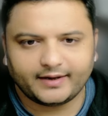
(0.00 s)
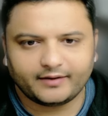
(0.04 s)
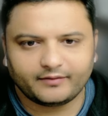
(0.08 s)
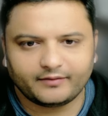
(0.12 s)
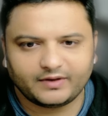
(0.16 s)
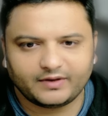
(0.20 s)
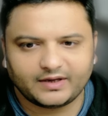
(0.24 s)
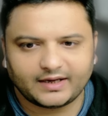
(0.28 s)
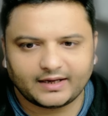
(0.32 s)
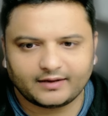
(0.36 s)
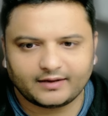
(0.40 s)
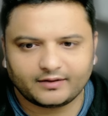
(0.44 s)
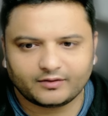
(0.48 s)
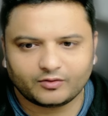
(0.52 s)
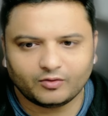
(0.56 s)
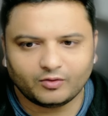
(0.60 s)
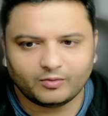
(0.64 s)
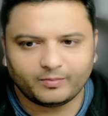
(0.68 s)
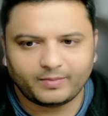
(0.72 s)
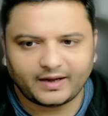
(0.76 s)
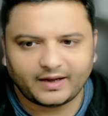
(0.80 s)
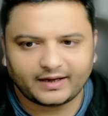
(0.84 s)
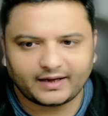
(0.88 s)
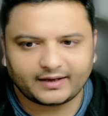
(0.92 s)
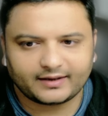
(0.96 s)
we can go
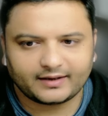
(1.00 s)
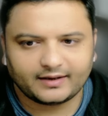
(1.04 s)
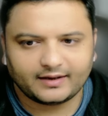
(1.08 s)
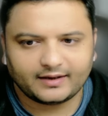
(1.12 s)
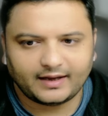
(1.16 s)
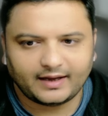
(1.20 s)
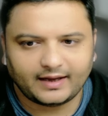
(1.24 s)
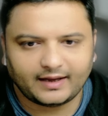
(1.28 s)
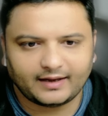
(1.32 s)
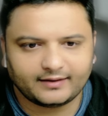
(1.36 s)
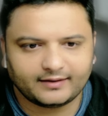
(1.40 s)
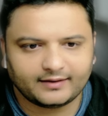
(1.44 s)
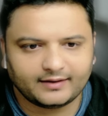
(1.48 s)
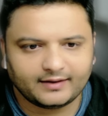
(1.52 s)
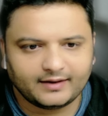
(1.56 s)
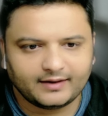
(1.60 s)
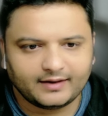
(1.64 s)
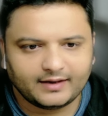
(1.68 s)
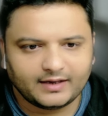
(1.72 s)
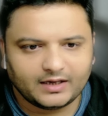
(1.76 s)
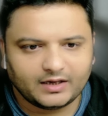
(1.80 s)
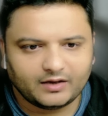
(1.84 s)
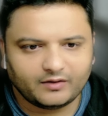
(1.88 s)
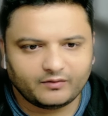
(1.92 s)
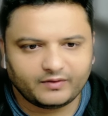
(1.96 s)
back and
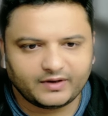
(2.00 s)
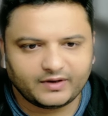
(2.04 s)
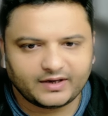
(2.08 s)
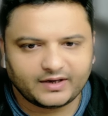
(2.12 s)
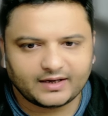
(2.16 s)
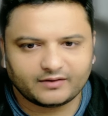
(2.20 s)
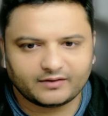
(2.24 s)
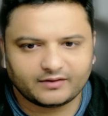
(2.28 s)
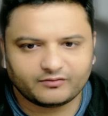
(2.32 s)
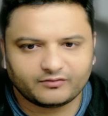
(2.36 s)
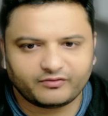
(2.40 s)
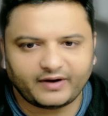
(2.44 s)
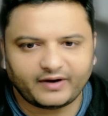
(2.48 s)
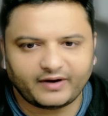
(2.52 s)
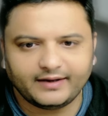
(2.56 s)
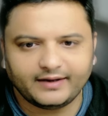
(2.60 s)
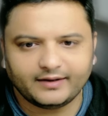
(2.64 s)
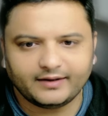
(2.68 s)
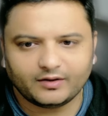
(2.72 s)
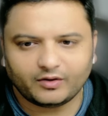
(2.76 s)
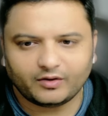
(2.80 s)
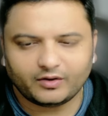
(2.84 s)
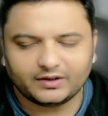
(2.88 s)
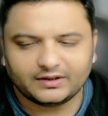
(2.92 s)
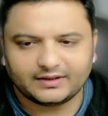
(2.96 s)
we can find
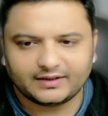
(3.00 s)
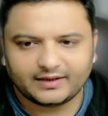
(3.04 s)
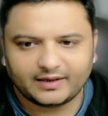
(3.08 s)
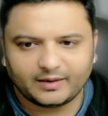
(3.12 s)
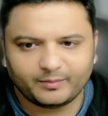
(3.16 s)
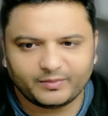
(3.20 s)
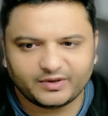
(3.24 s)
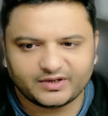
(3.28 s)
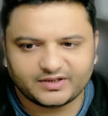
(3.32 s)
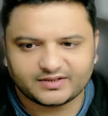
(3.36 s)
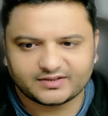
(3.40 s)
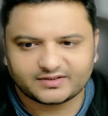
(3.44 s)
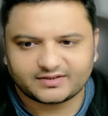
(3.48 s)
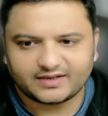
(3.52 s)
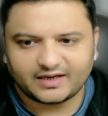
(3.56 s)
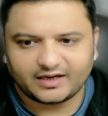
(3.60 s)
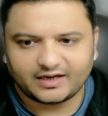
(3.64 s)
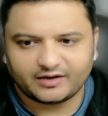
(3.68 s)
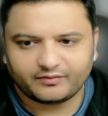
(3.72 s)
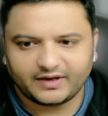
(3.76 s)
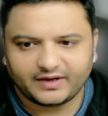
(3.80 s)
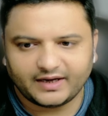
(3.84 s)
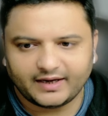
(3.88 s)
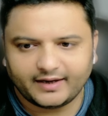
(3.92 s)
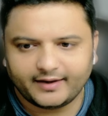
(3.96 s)
all the images
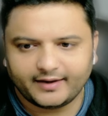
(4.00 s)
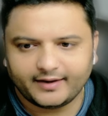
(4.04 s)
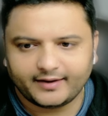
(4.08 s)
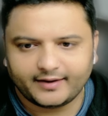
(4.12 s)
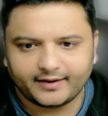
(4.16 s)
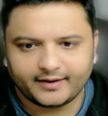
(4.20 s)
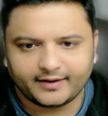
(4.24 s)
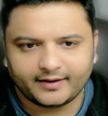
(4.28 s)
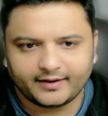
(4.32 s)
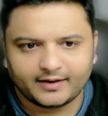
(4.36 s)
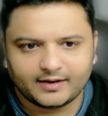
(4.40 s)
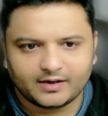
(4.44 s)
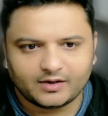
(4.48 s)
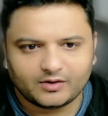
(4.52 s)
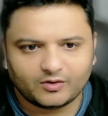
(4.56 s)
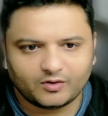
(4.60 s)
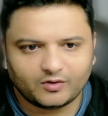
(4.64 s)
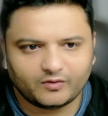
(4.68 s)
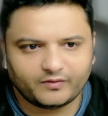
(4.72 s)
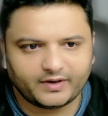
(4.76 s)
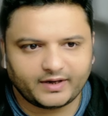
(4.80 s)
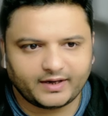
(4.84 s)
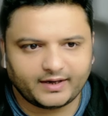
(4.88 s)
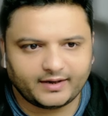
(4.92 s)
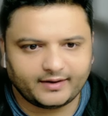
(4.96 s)
that we edited
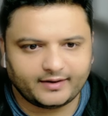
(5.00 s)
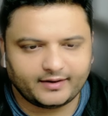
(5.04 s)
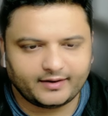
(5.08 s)
over here.